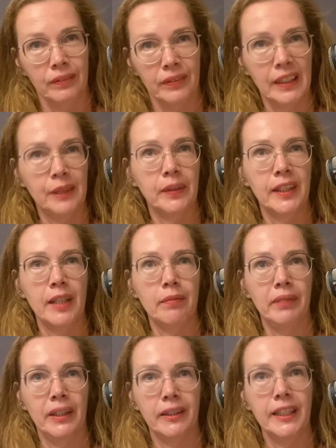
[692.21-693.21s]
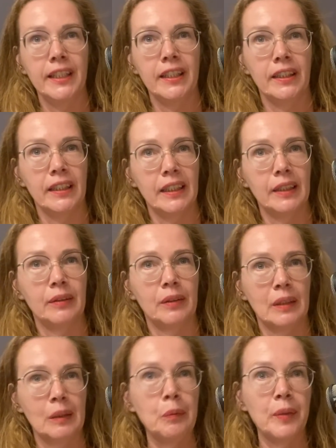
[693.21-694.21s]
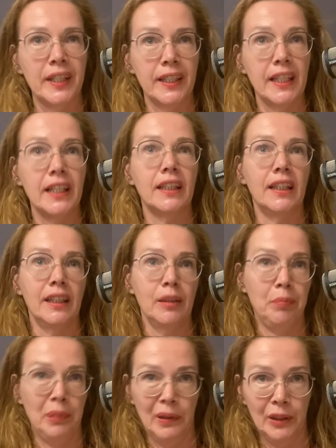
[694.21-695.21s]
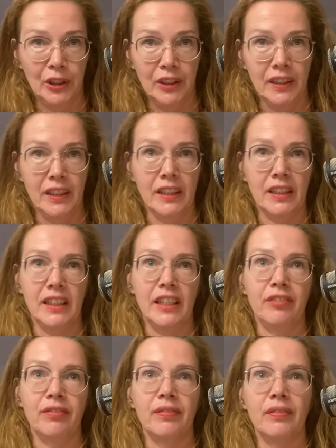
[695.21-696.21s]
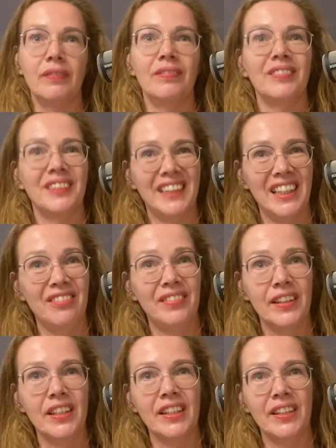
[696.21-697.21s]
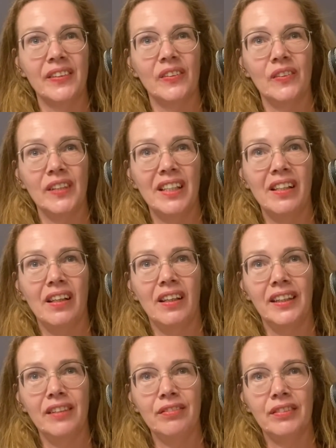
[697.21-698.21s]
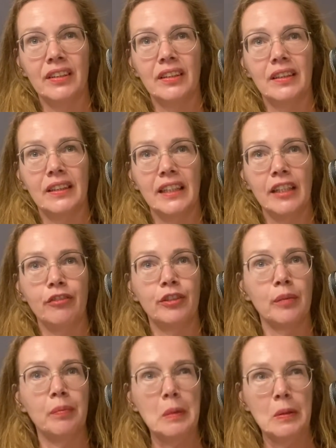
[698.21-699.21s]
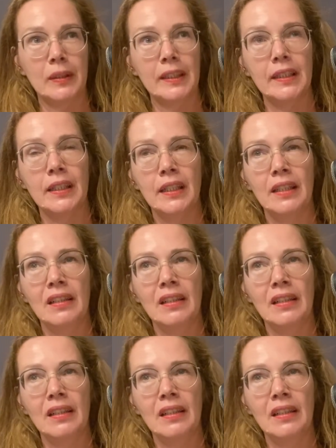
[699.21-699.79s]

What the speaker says: That's why they're married, and that's where they kind of purchase their safety, you know, in life and safe support.